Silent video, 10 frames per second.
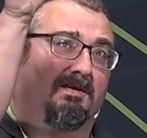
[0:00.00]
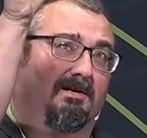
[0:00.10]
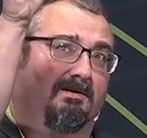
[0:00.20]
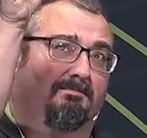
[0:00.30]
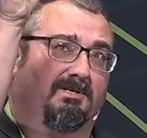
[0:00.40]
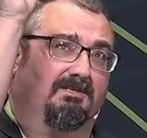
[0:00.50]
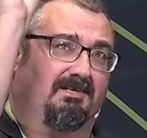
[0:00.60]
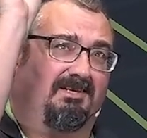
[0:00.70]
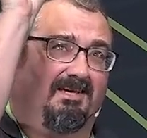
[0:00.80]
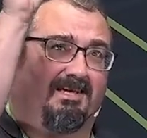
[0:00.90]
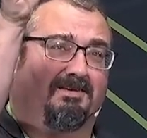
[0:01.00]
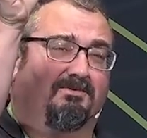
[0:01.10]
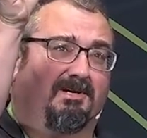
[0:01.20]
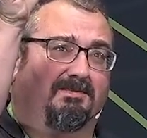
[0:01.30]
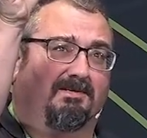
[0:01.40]
there, but to get it
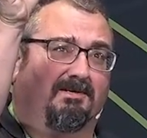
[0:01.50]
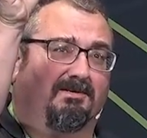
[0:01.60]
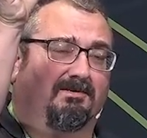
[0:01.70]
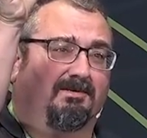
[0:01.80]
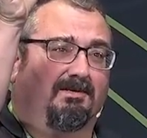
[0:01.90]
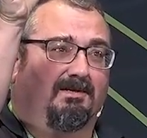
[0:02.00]
right there,